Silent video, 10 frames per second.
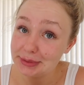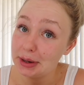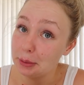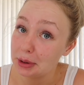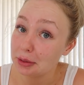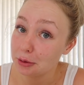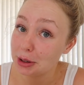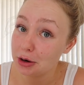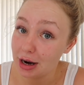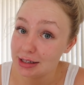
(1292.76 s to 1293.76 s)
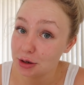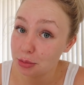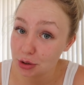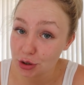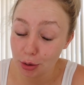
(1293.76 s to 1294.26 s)
I went a little bit crazy on
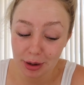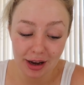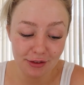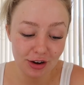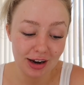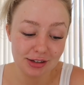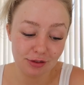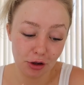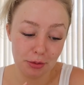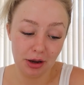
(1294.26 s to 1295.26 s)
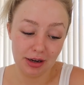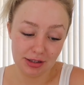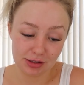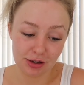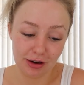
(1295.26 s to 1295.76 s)
Booktopia. If you guys follow me on
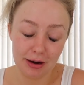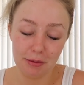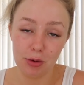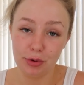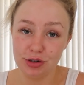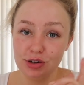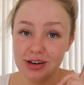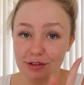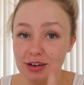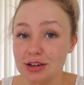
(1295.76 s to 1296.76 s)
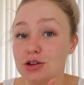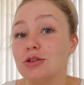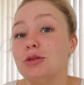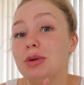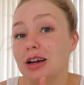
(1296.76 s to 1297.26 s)
Instagram, which you definitely
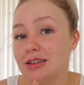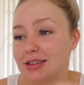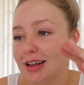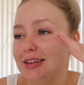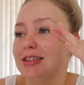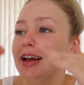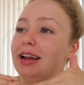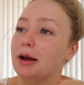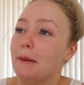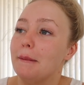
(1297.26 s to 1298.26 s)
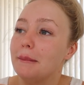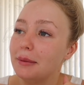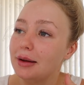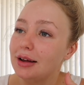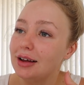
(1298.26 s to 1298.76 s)
should, because that is like,
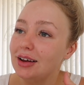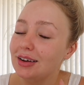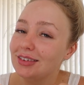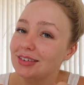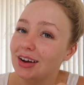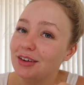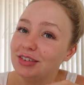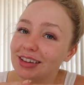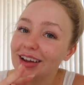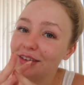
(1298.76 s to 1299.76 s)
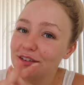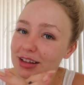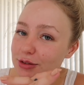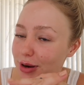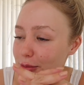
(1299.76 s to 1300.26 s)
I feel like
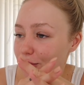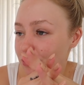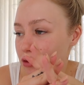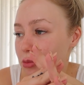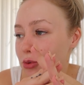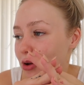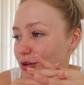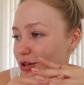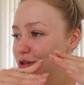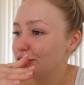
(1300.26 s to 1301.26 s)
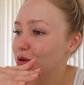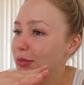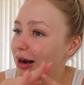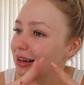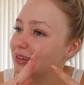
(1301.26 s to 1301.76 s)
everything's way more formal on YouTube,
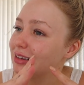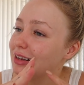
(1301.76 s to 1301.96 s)
but